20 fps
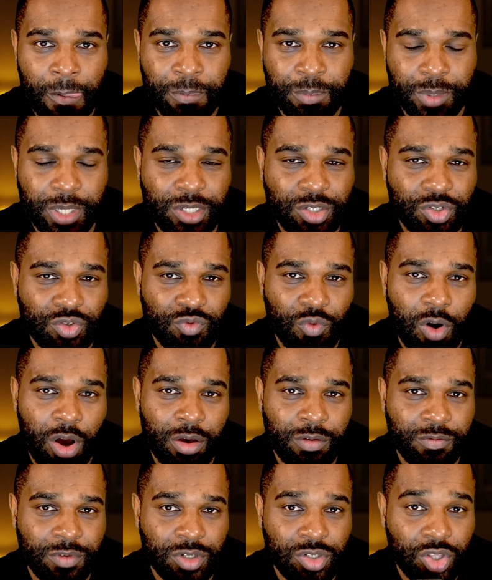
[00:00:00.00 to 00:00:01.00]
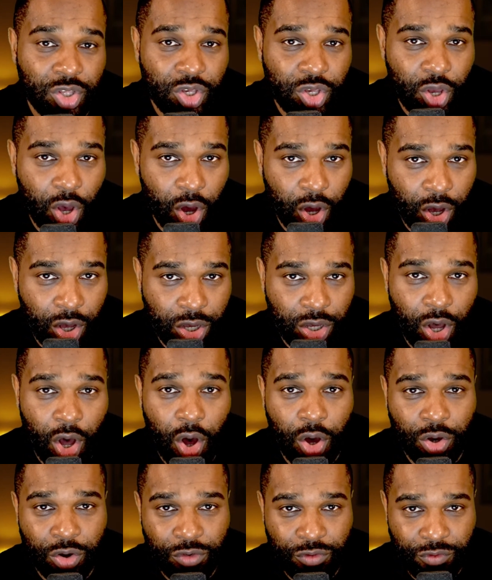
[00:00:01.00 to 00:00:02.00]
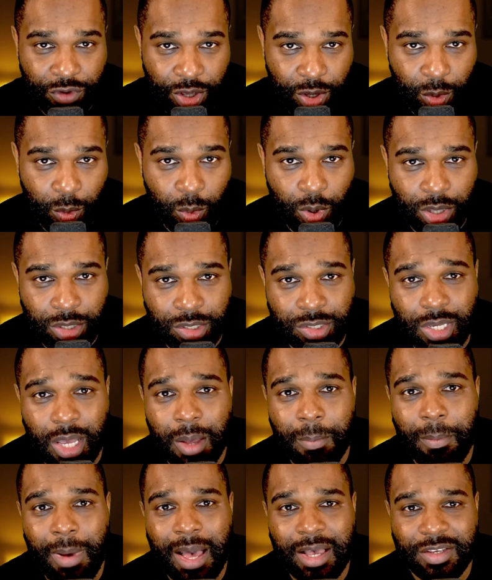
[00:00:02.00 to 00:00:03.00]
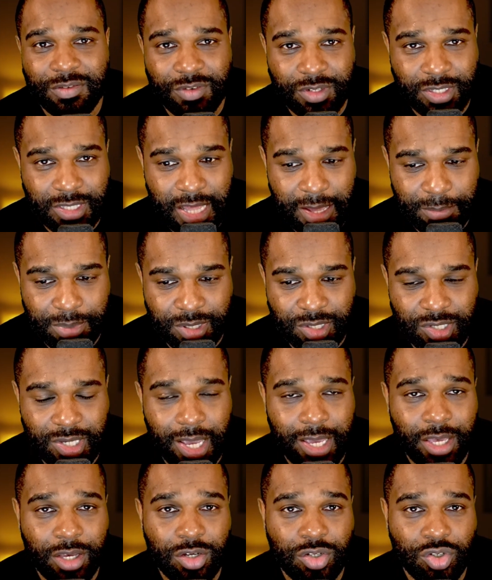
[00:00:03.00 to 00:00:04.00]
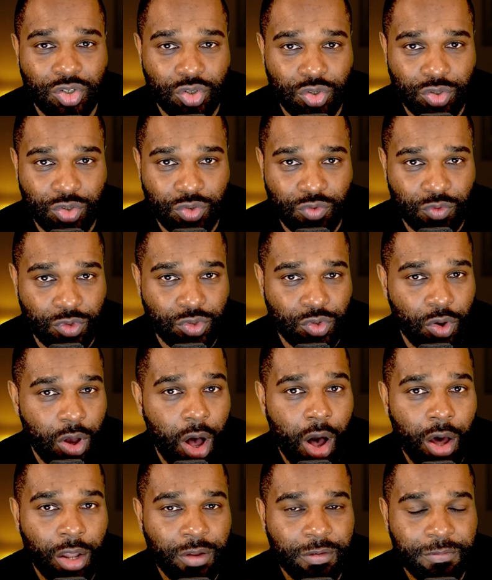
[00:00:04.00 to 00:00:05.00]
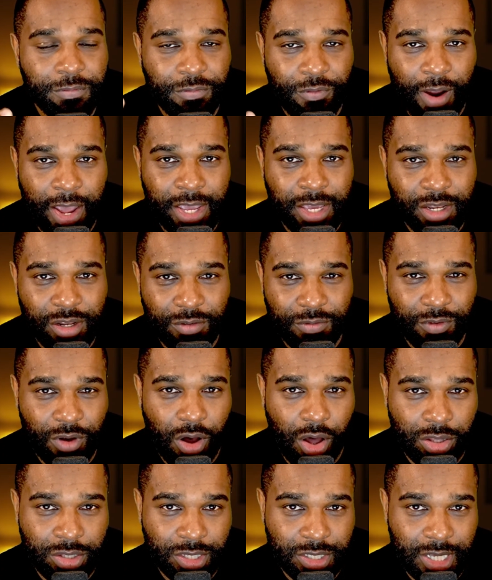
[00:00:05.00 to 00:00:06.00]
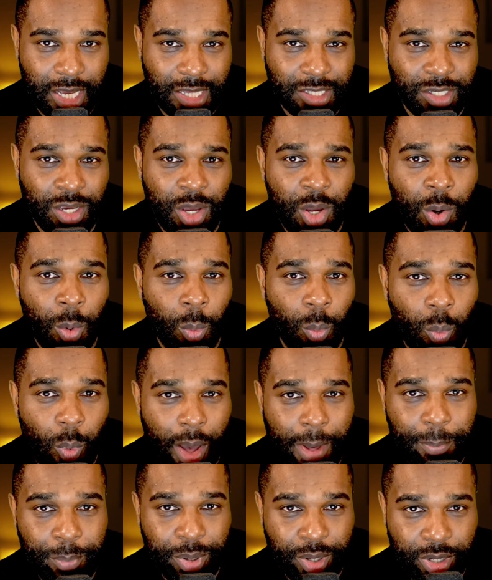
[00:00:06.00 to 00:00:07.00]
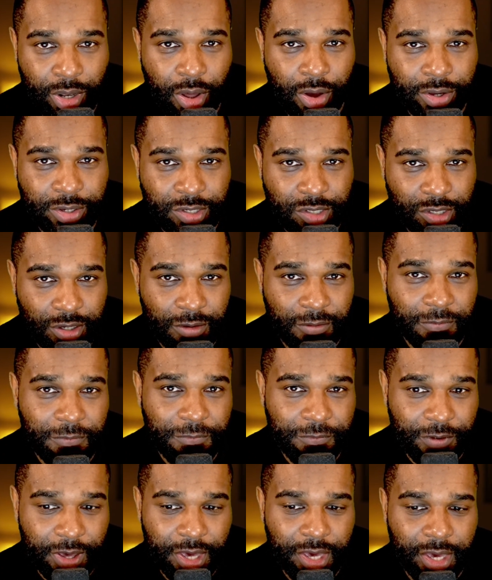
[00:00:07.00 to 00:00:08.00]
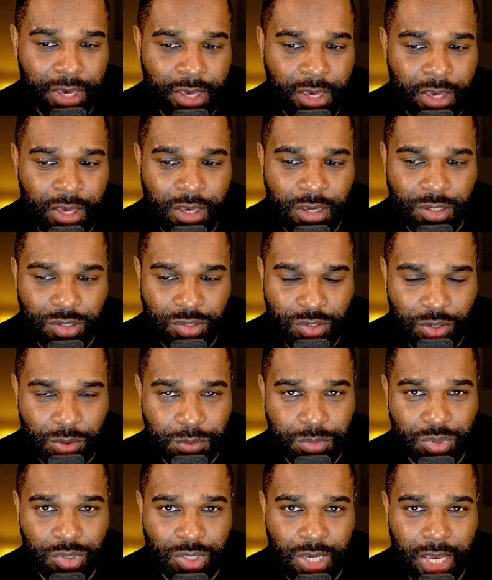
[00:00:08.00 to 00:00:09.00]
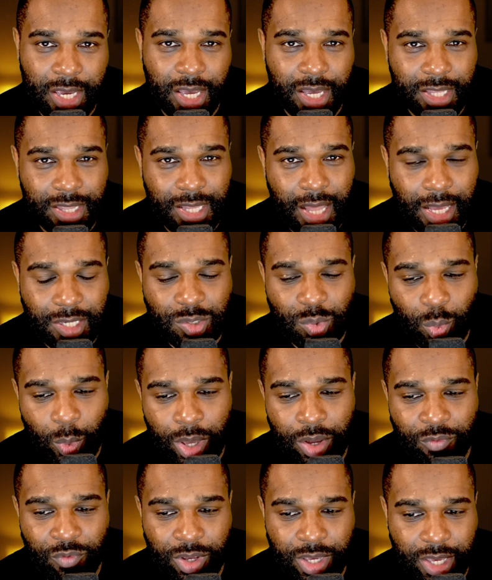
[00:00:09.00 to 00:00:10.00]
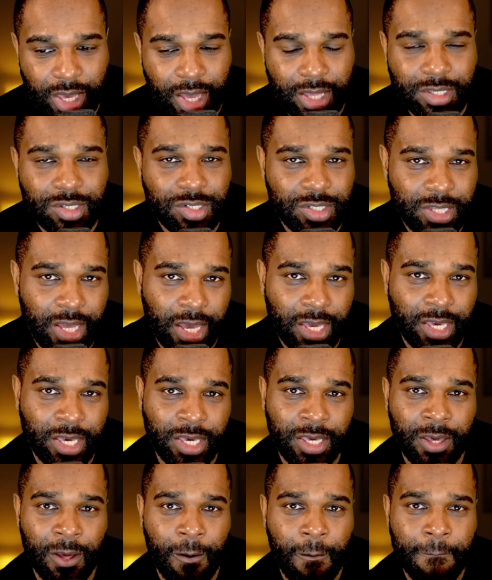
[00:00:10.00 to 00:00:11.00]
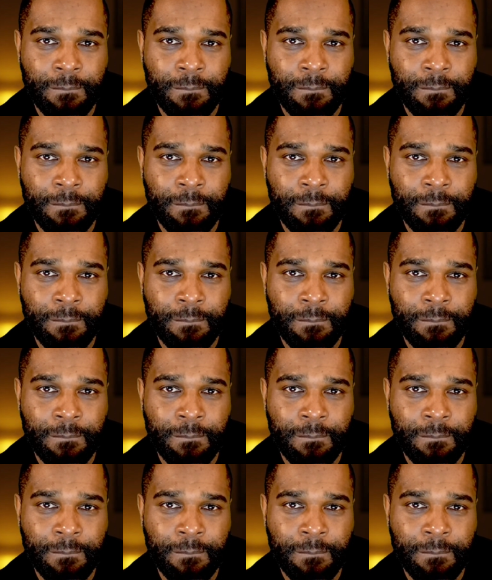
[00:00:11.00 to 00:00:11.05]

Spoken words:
These drivers, the younger, hungrier ones, a Max Verstappen, say a George Russell, aren't afraid of contact, weaponising fear, some say, and that's where it gets techie.